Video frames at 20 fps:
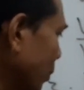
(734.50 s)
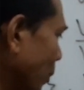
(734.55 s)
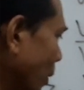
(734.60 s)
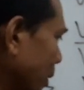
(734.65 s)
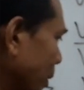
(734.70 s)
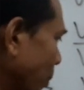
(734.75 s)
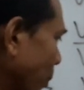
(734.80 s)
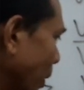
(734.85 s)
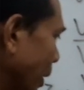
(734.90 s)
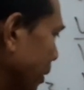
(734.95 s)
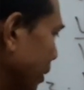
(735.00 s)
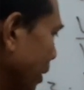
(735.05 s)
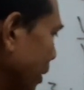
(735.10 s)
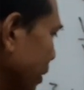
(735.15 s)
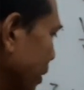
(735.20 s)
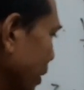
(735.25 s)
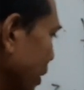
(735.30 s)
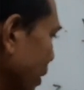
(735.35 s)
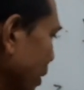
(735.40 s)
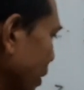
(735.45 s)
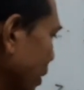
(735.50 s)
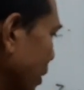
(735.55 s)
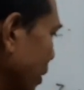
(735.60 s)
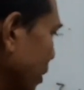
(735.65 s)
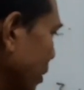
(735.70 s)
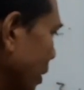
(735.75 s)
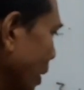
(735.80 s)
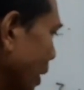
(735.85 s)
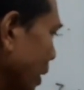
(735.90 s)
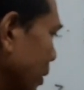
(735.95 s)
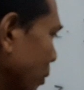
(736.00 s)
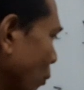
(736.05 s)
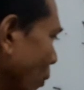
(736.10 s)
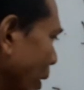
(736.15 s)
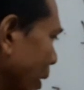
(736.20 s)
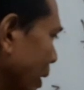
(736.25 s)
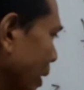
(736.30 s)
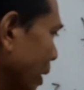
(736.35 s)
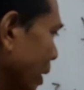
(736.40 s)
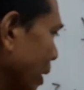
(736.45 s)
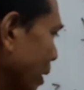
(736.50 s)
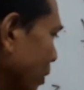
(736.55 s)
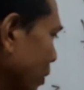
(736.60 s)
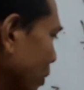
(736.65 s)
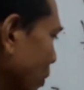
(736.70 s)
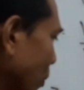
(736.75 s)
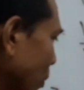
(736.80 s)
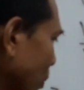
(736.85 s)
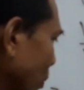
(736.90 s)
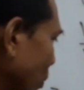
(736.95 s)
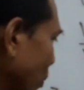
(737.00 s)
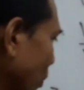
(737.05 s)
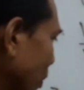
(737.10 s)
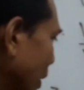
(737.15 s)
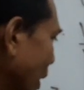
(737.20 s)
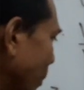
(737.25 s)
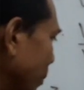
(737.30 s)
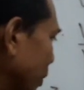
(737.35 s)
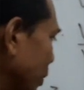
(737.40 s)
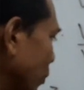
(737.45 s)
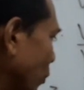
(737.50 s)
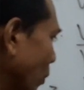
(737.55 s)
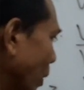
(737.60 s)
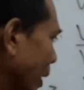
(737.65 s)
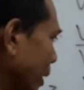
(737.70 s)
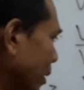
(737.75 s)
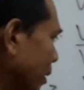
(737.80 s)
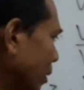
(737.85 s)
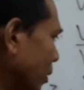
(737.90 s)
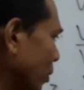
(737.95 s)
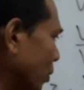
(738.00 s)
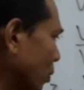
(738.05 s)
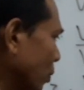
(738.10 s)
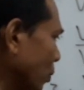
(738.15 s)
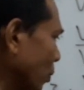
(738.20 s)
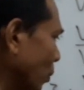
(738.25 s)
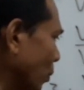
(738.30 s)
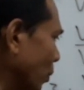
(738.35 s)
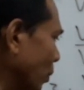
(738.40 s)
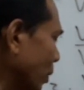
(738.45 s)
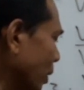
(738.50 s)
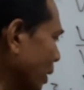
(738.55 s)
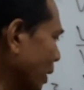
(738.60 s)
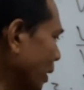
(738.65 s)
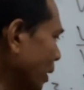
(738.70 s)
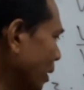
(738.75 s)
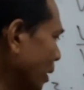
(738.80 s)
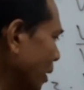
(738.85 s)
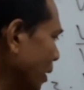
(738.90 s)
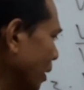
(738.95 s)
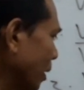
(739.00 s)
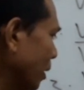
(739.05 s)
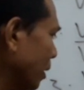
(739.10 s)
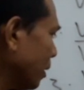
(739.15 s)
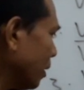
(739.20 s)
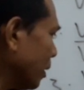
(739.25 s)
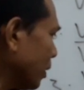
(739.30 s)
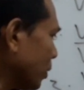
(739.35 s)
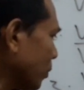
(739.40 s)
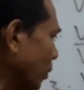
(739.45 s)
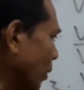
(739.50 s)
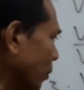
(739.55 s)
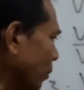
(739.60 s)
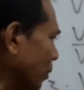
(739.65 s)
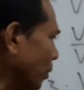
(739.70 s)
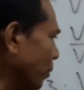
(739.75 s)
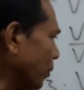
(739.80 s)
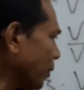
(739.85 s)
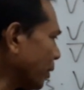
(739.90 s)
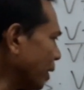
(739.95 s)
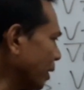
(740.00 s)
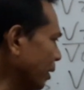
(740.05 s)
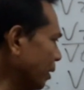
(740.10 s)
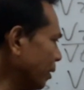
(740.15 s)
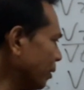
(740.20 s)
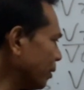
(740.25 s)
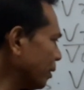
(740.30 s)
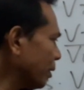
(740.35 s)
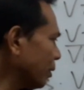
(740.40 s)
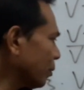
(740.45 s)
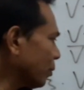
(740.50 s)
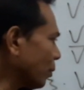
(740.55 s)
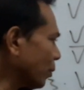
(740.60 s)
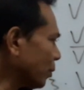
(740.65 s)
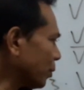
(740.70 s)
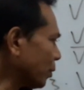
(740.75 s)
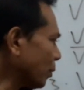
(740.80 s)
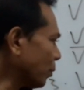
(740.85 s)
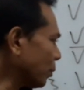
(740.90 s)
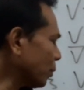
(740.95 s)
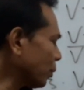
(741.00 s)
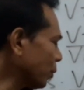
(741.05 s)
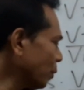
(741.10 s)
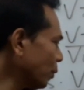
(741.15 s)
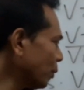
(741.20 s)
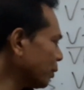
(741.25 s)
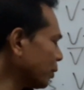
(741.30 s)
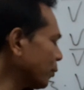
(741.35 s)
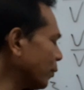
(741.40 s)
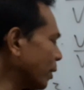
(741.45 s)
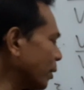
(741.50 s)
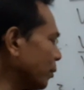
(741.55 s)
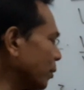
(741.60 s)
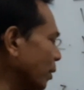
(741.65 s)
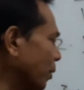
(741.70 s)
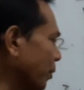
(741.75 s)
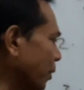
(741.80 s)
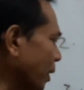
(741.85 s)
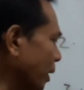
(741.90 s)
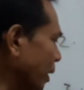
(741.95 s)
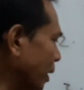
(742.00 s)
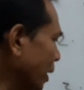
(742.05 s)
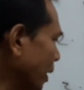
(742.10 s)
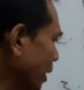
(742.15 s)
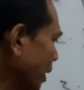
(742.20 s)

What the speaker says: multiply this, there is 1 here, so 2 times 1, 2, okay, and square root 3, 2, so 2 square root 3,